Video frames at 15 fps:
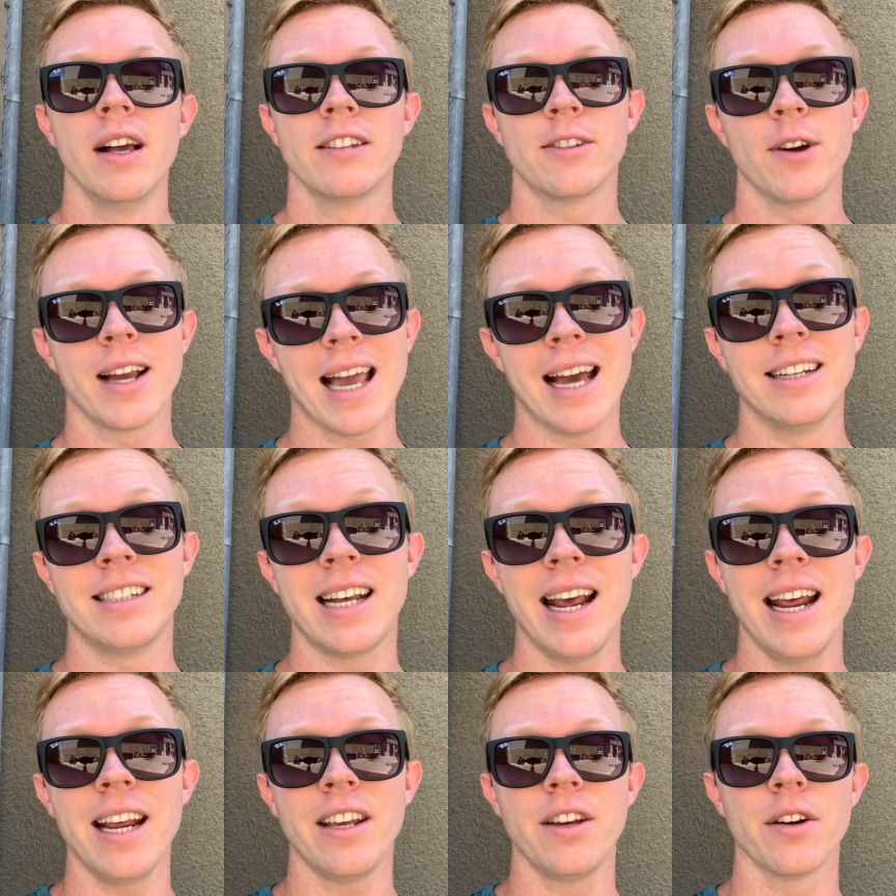So again,
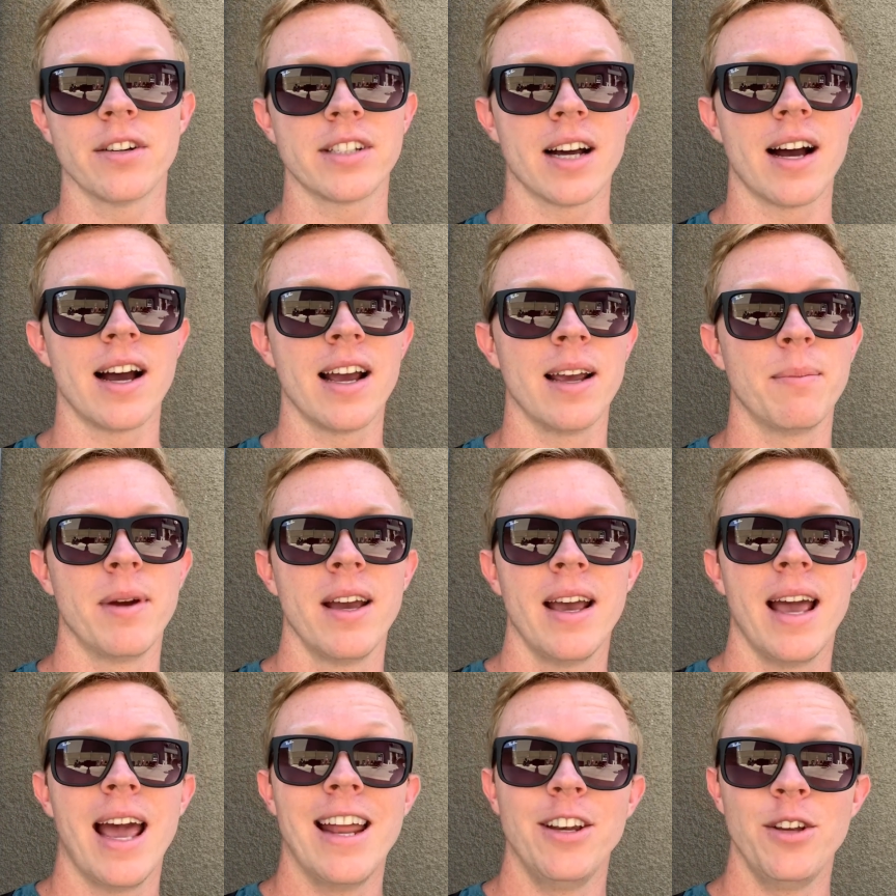take your time
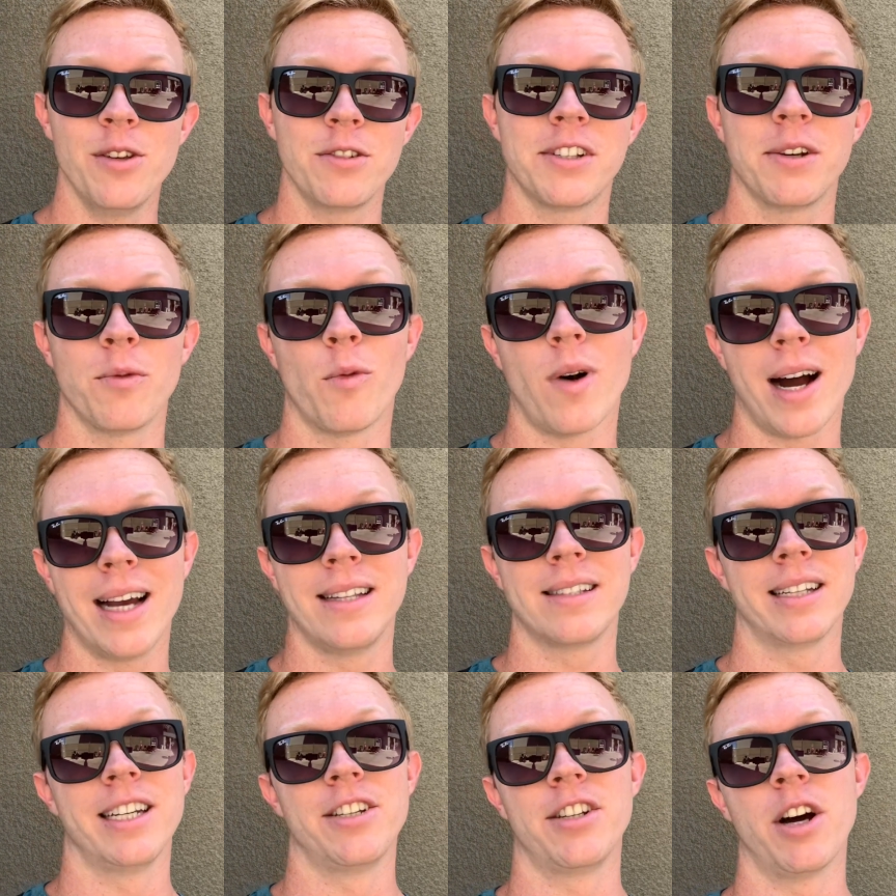and use it
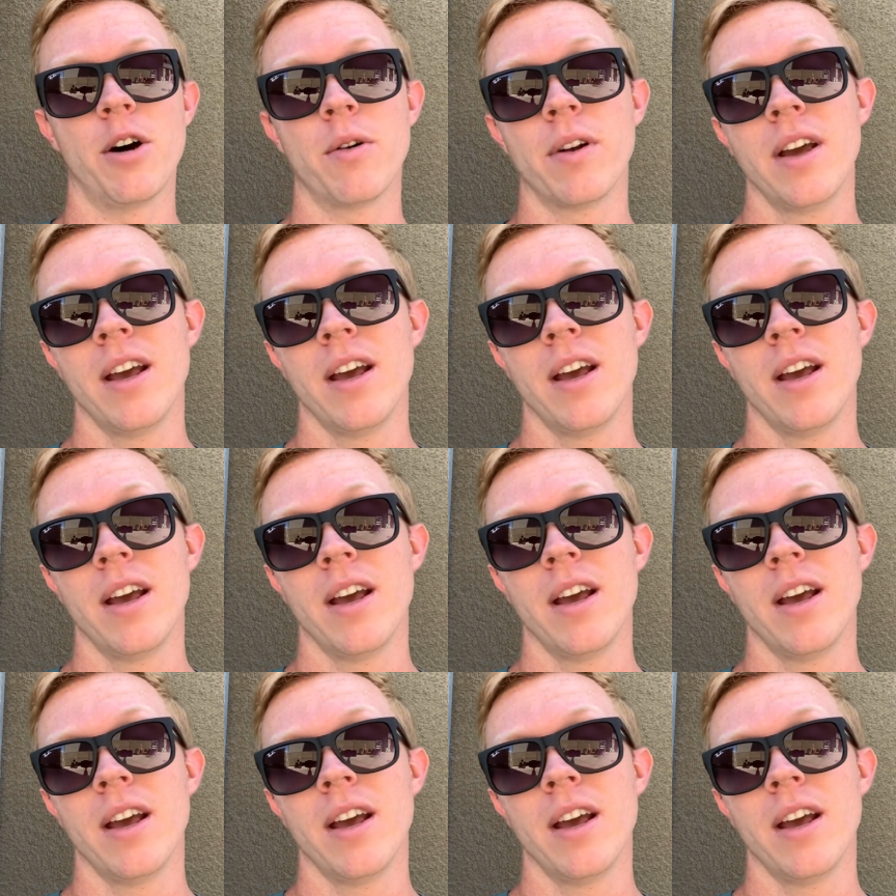wisely. Don't